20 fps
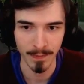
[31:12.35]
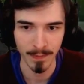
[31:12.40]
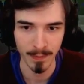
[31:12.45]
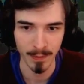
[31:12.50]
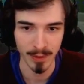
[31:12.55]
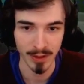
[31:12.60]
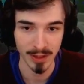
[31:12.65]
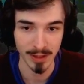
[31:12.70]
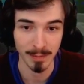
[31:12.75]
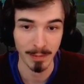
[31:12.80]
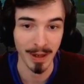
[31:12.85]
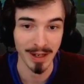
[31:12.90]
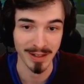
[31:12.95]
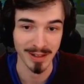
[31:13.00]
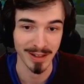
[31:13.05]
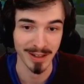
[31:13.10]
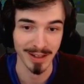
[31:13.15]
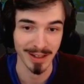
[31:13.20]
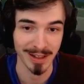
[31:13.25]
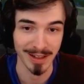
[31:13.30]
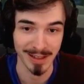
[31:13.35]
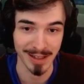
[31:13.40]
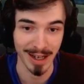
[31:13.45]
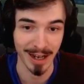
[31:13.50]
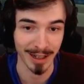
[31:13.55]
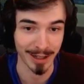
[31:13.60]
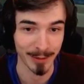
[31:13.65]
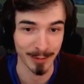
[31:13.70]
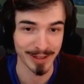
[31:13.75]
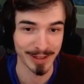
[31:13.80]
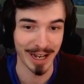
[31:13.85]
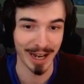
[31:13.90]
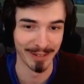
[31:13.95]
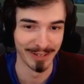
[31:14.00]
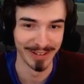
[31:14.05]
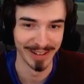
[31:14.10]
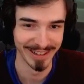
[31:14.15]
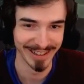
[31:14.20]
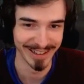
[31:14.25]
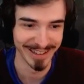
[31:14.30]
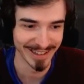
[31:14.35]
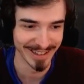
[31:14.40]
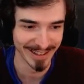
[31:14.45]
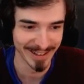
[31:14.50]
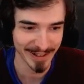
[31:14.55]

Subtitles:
which is basically exactly what's happening here.